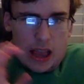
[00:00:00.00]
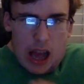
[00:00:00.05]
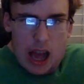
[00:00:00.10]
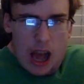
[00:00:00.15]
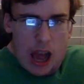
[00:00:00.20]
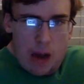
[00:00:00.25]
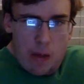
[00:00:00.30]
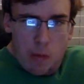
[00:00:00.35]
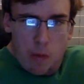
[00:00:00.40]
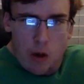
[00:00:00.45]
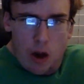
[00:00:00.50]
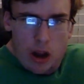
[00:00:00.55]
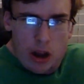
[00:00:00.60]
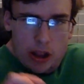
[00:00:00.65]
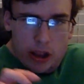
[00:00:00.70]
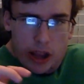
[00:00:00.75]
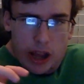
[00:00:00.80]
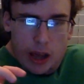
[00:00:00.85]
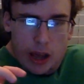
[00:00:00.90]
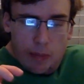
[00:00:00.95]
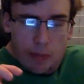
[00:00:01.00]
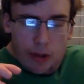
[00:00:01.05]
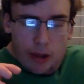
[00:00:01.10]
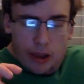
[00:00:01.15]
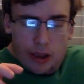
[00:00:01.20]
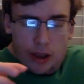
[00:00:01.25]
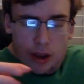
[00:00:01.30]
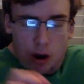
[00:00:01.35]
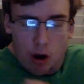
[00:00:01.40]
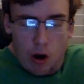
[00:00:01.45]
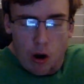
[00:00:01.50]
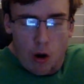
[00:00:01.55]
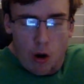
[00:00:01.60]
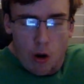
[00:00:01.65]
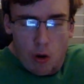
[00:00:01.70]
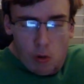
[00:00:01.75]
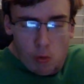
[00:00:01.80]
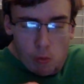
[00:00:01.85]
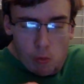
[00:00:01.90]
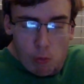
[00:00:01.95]
why it takes place in
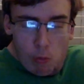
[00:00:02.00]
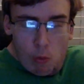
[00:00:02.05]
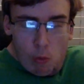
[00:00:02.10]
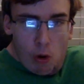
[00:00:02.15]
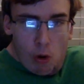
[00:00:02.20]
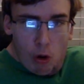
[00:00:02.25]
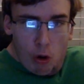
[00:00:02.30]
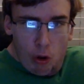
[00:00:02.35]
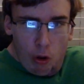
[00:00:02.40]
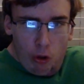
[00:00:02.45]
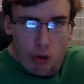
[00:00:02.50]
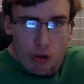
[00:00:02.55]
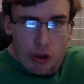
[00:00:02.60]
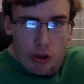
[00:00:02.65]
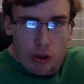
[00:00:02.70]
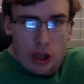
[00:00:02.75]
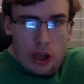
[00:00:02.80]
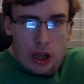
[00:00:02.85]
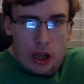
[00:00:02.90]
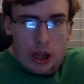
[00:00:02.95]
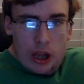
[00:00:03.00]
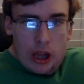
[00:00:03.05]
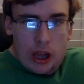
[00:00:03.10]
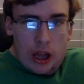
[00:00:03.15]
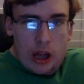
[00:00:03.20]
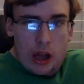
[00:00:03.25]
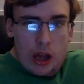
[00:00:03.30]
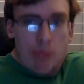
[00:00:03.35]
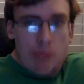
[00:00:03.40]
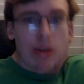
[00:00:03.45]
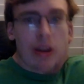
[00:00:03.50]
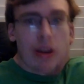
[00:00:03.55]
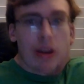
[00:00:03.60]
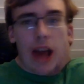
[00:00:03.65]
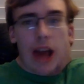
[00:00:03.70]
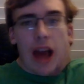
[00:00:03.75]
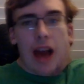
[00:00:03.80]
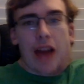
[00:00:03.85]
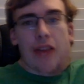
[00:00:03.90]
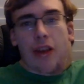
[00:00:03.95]
our world, but it
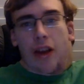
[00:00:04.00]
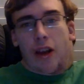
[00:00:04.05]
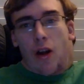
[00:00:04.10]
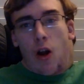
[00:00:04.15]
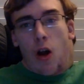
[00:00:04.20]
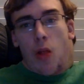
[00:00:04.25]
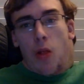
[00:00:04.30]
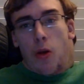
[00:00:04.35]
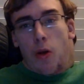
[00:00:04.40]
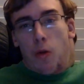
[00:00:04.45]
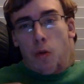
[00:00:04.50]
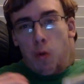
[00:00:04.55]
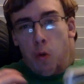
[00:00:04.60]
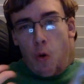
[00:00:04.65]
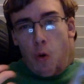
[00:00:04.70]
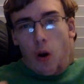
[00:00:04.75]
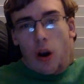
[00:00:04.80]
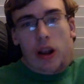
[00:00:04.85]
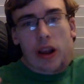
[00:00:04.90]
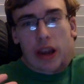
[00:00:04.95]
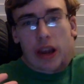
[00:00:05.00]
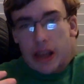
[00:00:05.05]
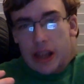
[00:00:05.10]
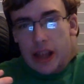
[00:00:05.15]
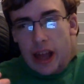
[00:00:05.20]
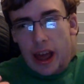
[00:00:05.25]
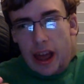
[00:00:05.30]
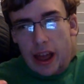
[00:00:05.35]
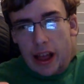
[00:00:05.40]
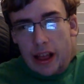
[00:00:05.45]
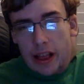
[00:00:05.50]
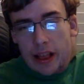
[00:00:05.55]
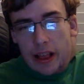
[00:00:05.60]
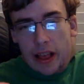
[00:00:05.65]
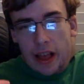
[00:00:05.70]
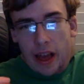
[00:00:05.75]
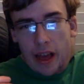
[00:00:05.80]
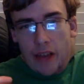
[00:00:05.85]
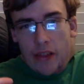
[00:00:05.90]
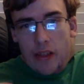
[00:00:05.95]
has like all the quirkiness
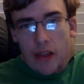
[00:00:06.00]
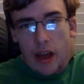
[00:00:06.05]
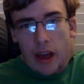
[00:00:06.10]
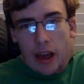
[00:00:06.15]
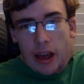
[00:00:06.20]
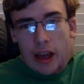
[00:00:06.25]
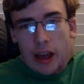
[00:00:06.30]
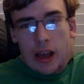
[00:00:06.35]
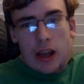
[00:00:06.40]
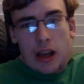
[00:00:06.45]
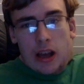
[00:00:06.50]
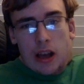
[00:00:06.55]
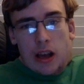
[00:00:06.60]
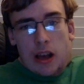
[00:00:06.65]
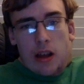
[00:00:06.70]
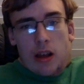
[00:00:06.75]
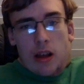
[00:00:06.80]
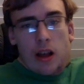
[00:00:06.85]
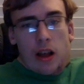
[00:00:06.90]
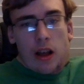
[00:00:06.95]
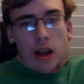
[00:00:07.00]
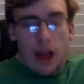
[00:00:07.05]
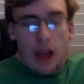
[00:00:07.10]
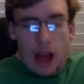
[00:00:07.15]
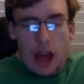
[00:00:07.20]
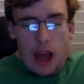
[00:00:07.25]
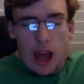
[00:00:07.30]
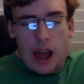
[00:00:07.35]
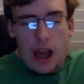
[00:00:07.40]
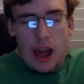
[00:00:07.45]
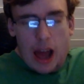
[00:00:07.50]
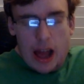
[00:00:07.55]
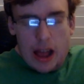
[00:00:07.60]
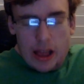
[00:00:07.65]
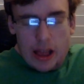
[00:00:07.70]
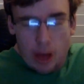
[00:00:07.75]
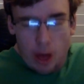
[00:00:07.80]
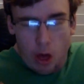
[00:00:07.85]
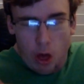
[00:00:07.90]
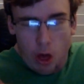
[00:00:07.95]
and like, it has
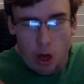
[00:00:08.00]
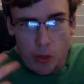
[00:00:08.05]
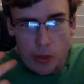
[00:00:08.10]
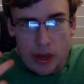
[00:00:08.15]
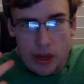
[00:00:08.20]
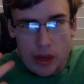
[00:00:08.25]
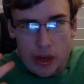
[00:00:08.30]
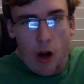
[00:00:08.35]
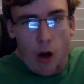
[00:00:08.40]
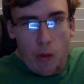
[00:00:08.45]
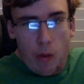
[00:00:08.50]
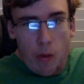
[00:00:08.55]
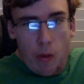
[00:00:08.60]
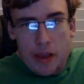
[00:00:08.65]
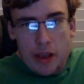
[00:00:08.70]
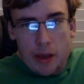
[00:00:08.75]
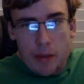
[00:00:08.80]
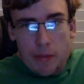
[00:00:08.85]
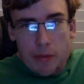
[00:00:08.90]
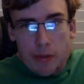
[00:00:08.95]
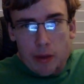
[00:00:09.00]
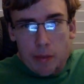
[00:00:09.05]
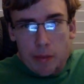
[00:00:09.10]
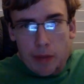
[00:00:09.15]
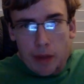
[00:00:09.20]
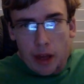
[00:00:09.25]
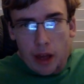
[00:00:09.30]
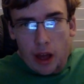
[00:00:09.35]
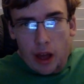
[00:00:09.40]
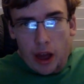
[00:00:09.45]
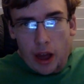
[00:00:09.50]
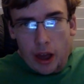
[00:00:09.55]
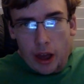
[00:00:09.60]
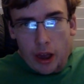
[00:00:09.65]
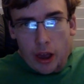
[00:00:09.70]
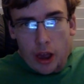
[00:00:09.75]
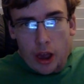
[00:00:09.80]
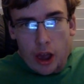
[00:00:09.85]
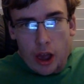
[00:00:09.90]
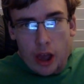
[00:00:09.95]
all the elements of something like
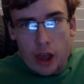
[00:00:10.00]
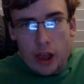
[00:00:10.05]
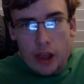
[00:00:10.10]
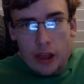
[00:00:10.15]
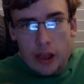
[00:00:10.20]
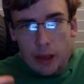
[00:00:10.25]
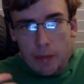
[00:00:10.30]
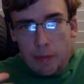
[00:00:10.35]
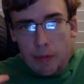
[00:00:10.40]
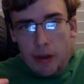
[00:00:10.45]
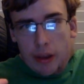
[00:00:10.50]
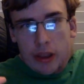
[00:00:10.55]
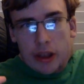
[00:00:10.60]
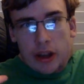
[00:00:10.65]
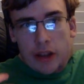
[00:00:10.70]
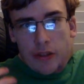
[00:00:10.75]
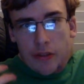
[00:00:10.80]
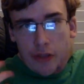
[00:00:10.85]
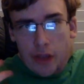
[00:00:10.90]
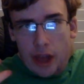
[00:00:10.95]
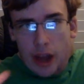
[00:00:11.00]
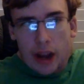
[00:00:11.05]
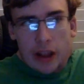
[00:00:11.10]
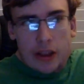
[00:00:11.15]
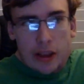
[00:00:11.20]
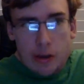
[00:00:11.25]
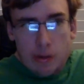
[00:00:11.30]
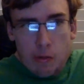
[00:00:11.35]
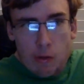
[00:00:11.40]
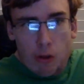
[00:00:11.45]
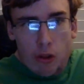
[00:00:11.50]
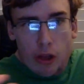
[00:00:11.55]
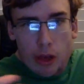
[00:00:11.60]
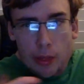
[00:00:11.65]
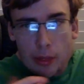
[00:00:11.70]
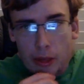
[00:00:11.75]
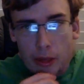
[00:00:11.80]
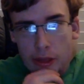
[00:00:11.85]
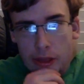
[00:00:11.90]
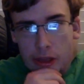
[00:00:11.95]
it takes place in a fantasy world of a
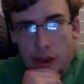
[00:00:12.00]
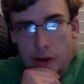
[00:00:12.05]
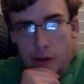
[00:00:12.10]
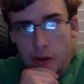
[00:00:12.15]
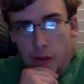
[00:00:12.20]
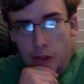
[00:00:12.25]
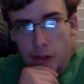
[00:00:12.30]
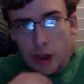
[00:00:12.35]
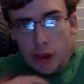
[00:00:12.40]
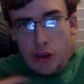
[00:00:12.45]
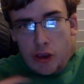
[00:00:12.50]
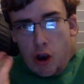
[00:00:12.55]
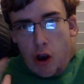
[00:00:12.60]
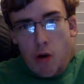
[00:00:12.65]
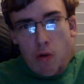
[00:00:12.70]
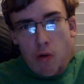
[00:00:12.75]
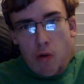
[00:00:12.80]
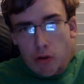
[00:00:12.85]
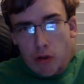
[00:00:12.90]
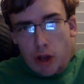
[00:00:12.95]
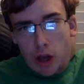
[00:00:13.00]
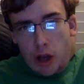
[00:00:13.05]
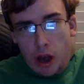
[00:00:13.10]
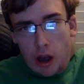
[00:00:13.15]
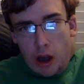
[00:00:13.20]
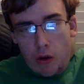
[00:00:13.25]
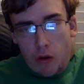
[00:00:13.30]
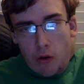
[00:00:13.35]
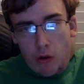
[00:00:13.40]
series like Naruto